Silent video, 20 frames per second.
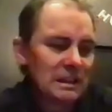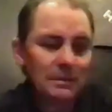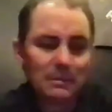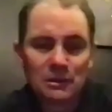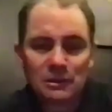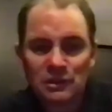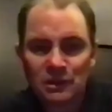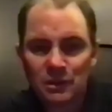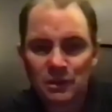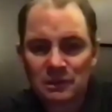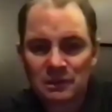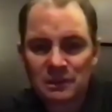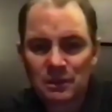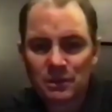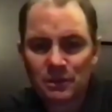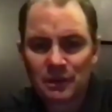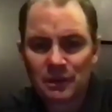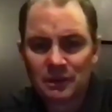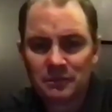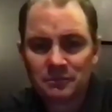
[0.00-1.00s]
happening, Joe? What's
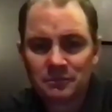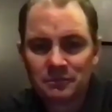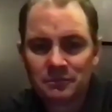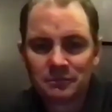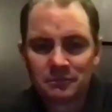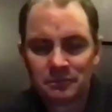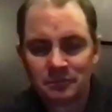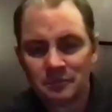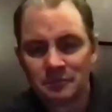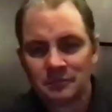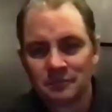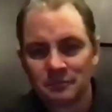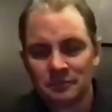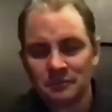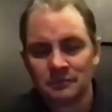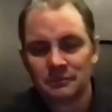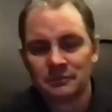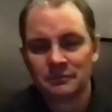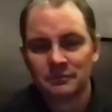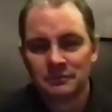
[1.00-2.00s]
going on?
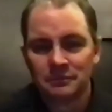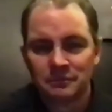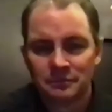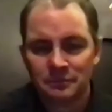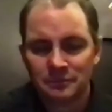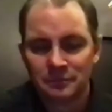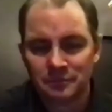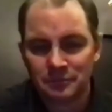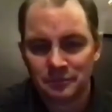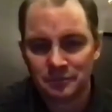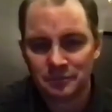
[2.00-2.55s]
Well,